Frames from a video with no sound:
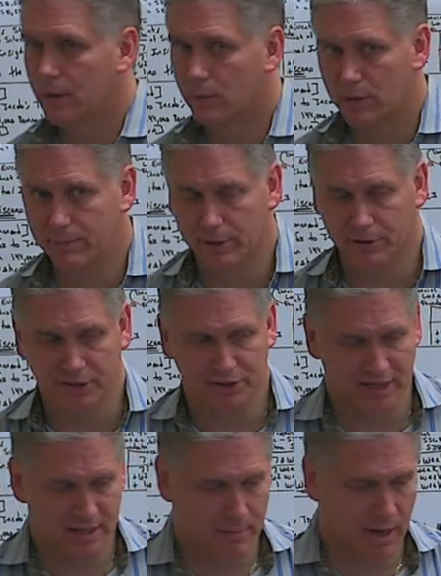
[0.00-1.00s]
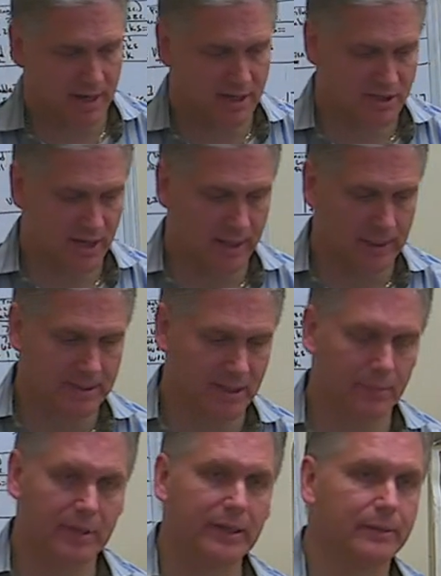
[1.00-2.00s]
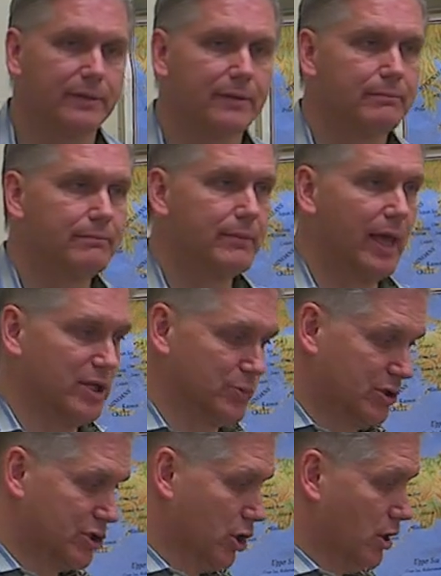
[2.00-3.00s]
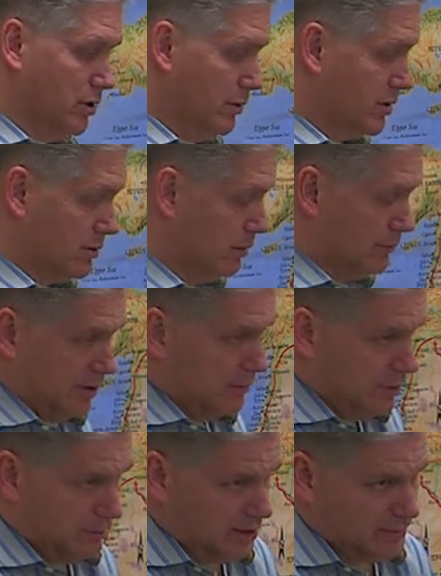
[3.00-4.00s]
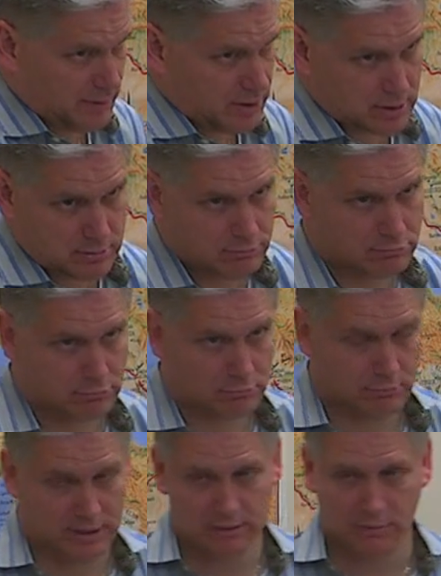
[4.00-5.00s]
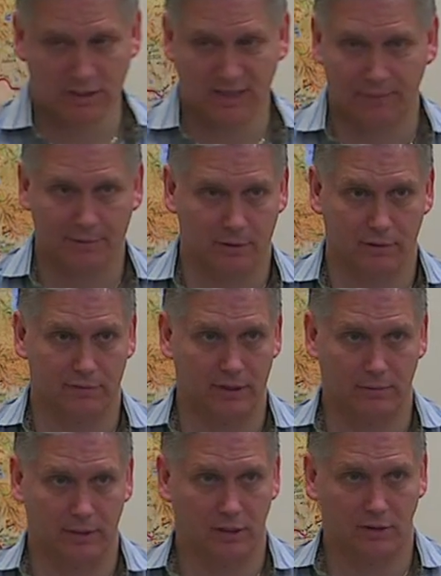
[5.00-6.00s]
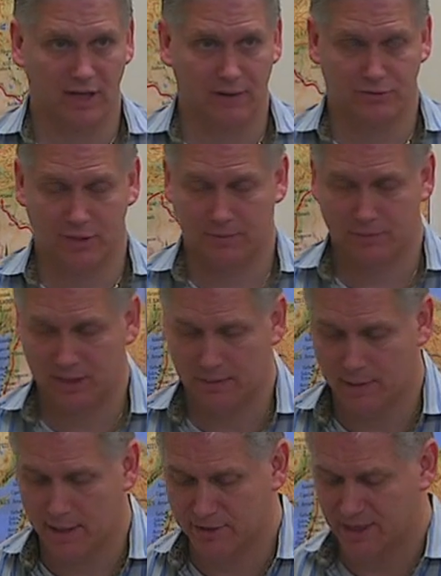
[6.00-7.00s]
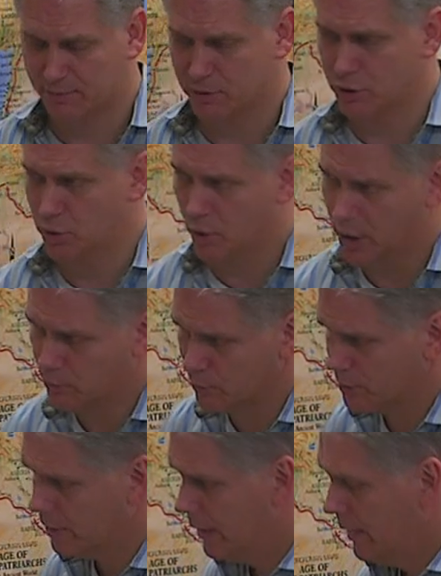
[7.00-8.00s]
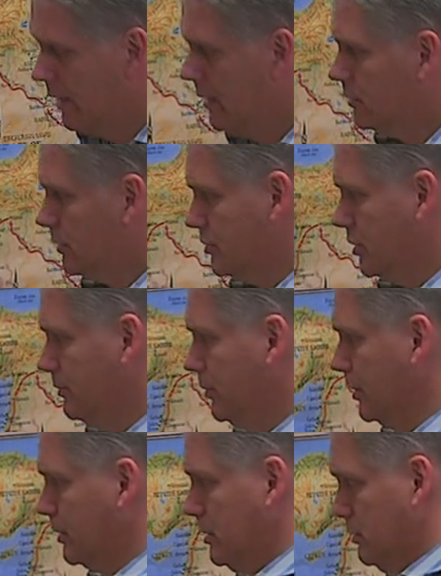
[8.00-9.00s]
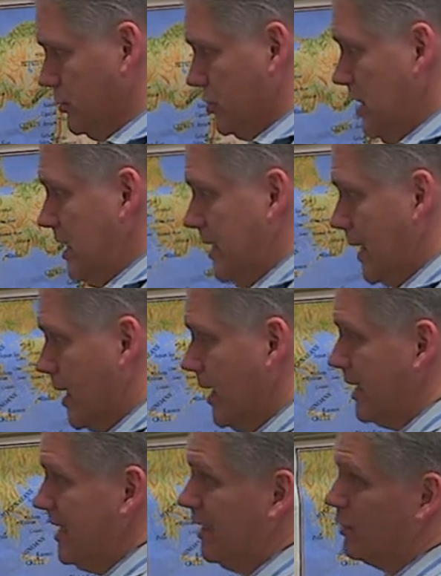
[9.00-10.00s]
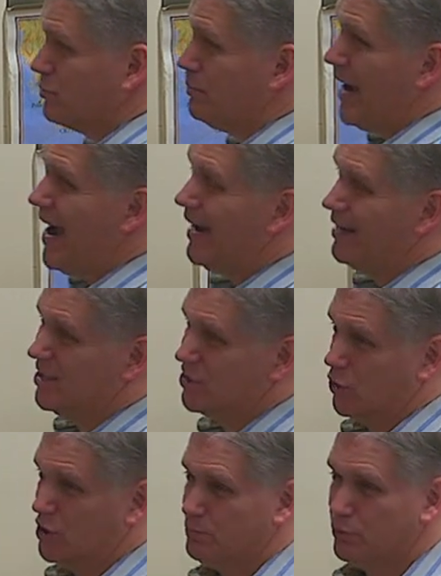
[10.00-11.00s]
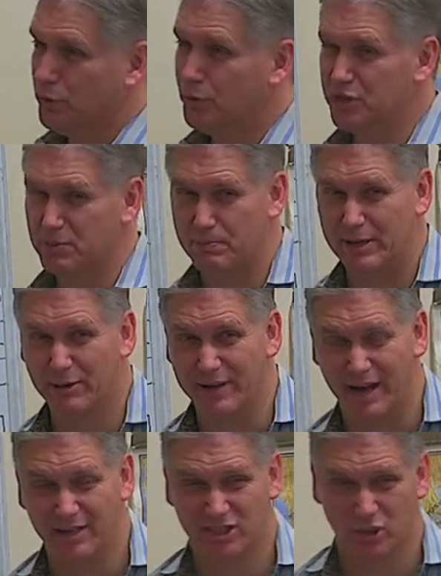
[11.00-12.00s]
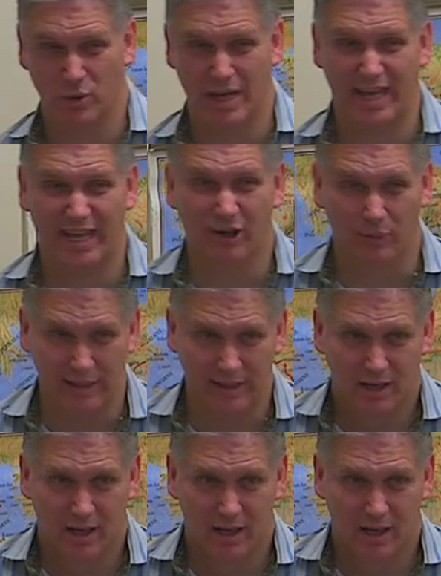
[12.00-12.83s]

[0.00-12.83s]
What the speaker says: rebuilt in Nehemiah's day, and some didn't. As we saw, don't believe me, read the book. Read all chapter Nehemiah, chapter 2 onward, the rest of the book. You'll see he didn't like it. He goes back and he starts pulling his beard out. He's so angry